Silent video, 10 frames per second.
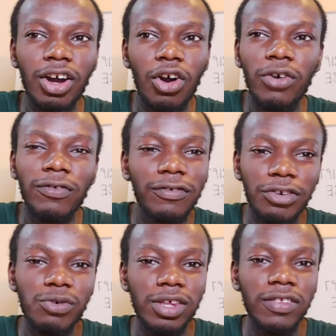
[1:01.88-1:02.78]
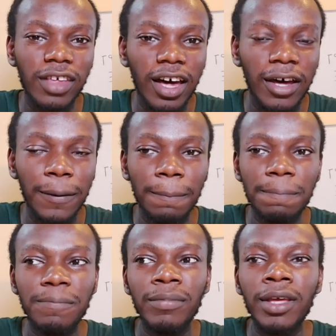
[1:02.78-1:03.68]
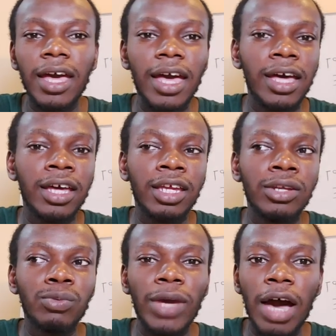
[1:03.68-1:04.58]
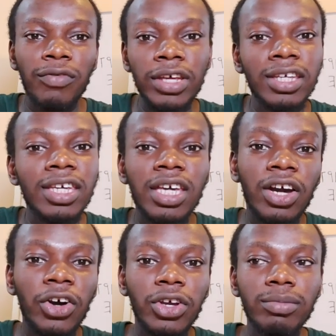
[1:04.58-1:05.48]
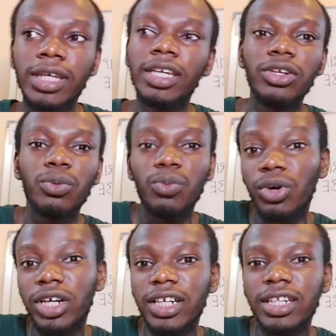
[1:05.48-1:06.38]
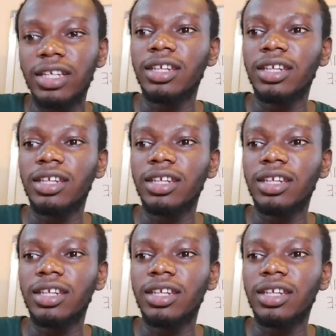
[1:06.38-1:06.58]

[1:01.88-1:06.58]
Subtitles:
confusing time, and we have the gig economy, the word,